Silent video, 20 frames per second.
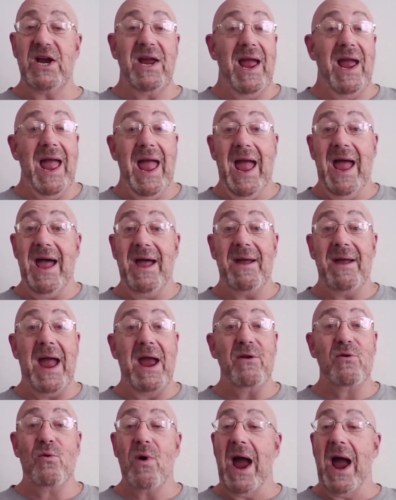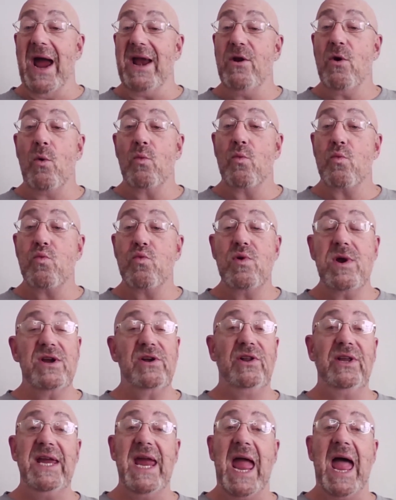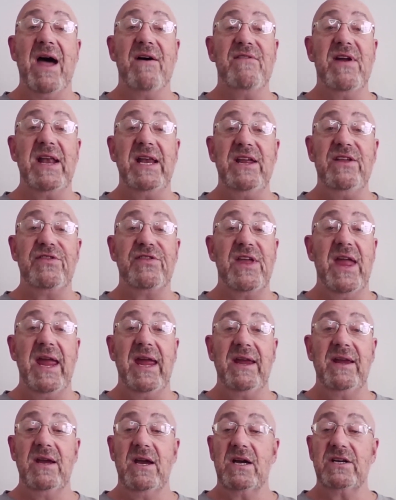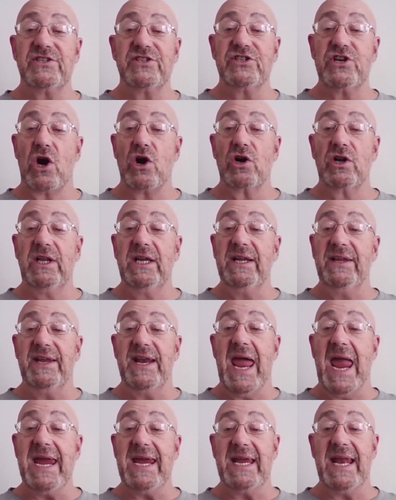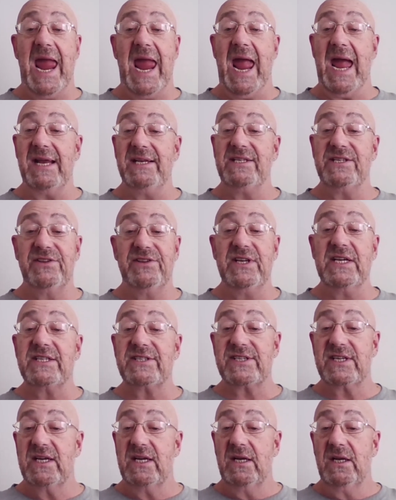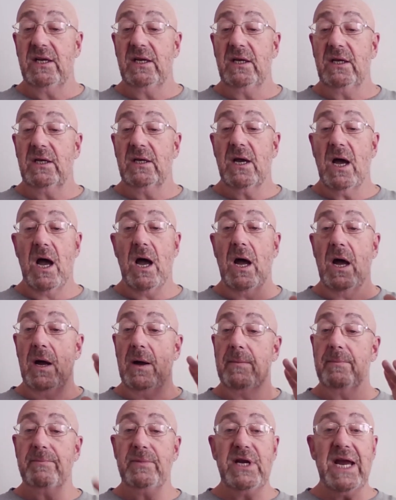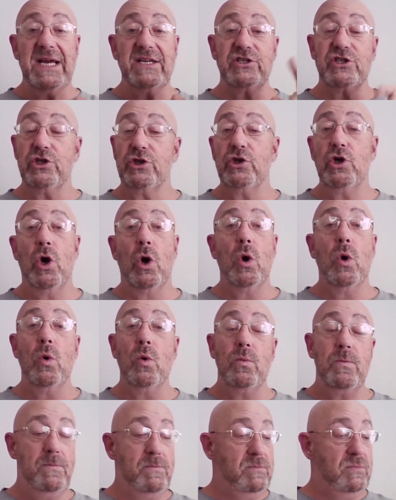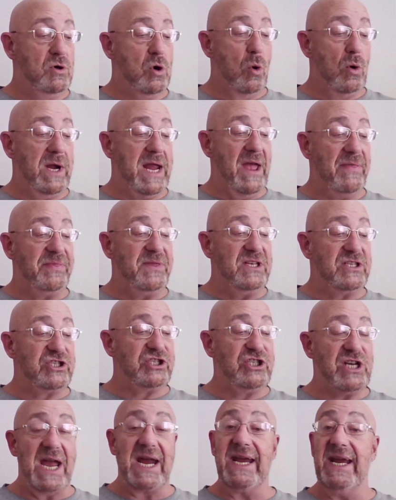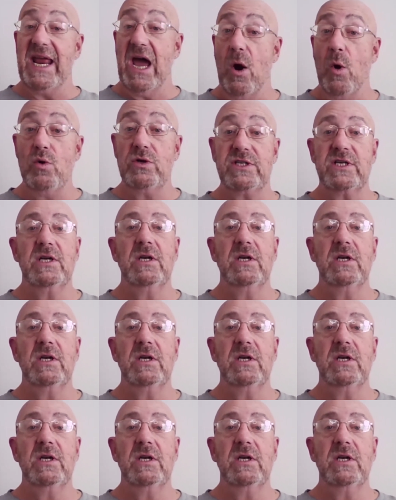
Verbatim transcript: I, don't, I don't really have anything uh, startling that I can add to this. Um, you guys should go go get this, check it out.